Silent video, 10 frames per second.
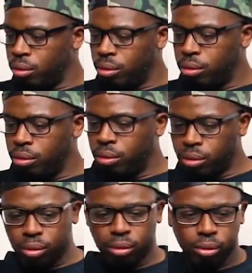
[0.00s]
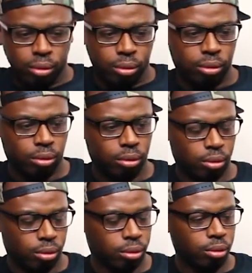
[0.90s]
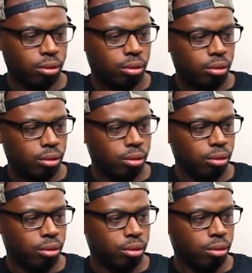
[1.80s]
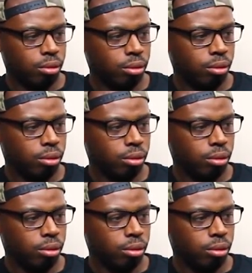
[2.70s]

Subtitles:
This person isn't speaking.